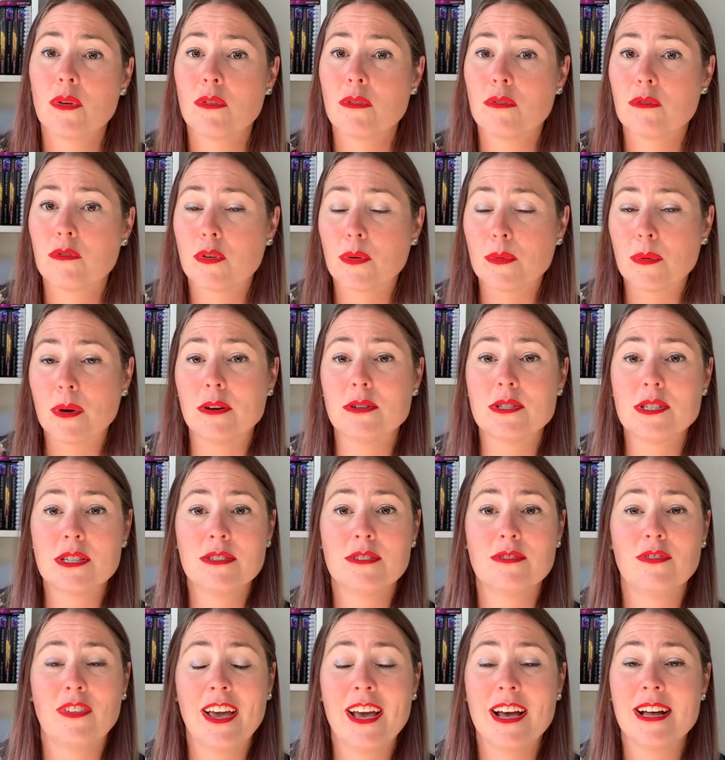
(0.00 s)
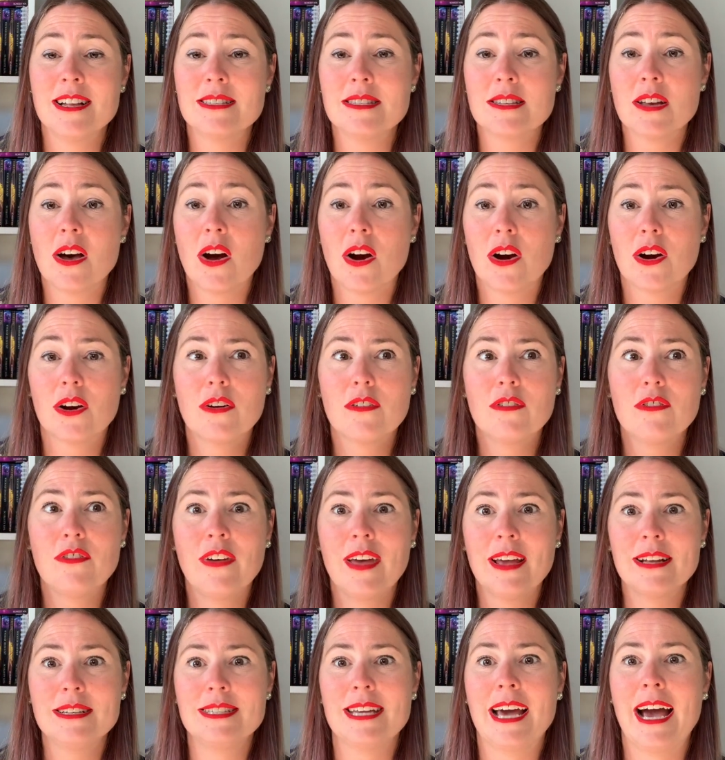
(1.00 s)
ferocious fans are
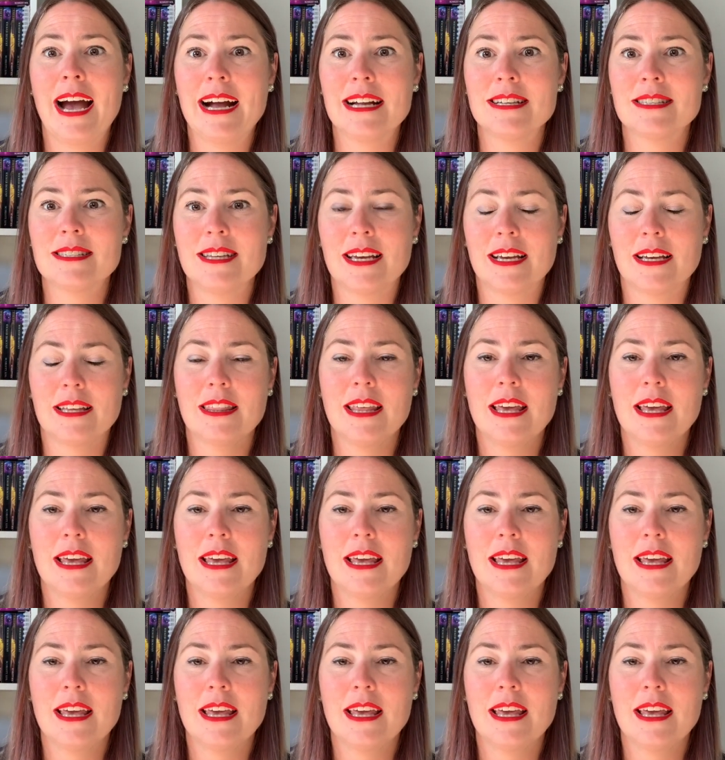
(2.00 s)
fantastic.